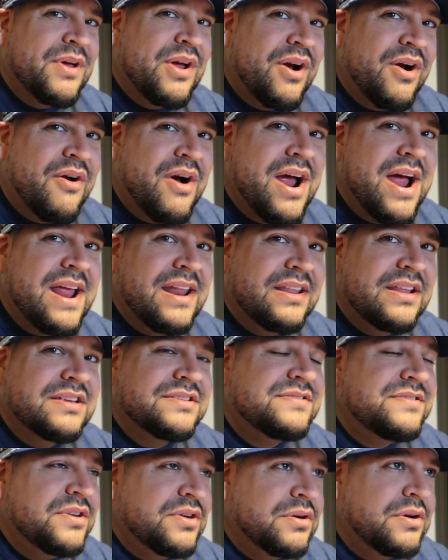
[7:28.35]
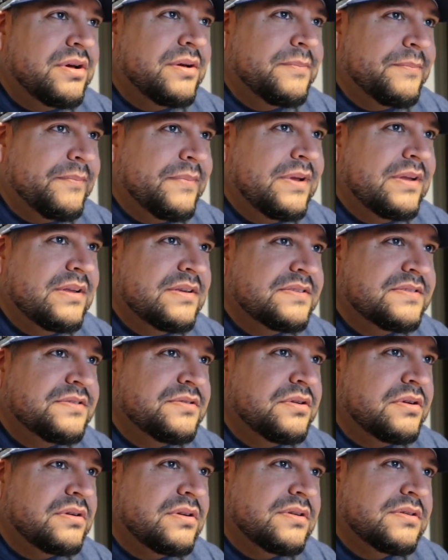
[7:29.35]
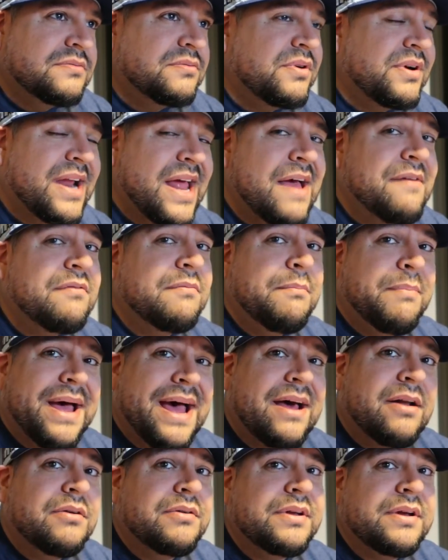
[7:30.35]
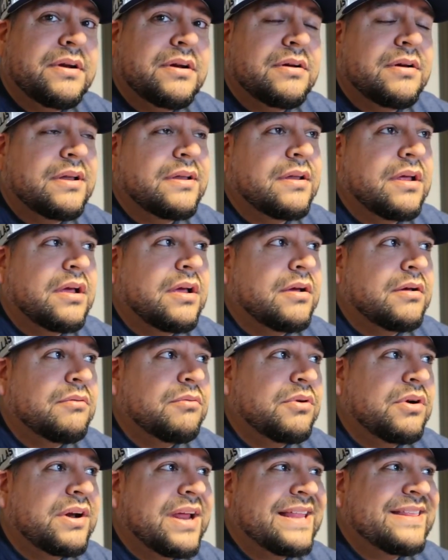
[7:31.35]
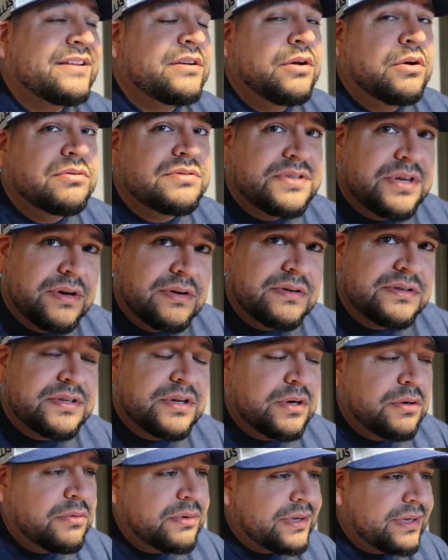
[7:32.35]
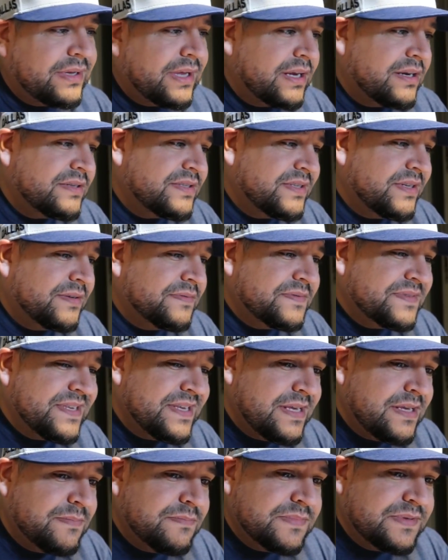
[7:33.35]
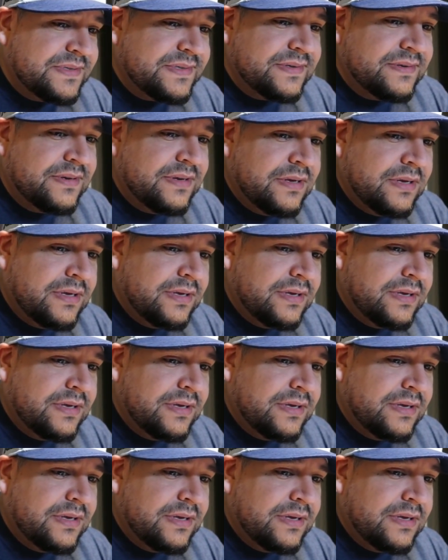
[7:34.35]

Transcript: All right, let's do it, because we're gonna have a battle here, and we're gonna have to go toe to toe with a lot of tough teams.